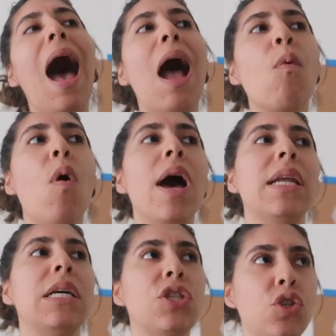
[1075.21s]
I want
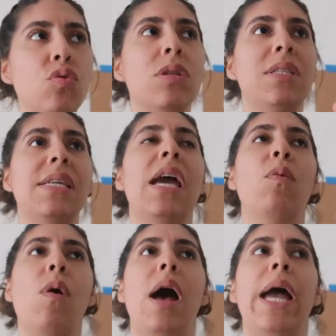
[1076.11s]
to do the
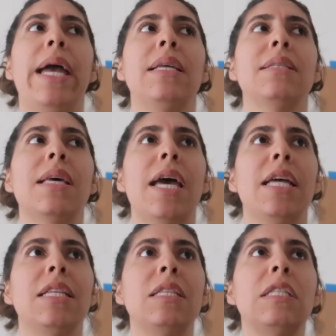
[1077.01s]
DIYs
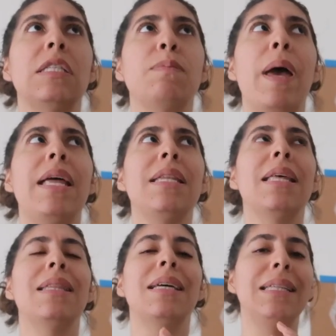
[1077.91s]
and spend
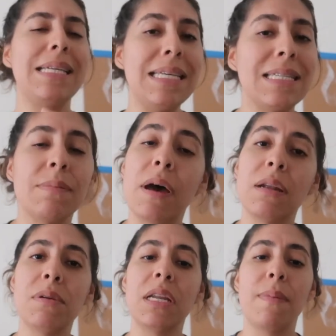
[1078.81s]
the least amount
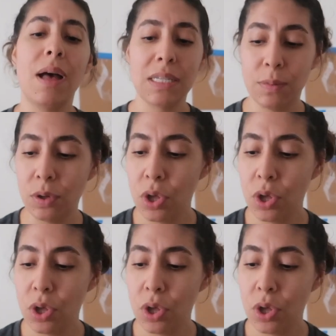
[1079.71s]
of money possible.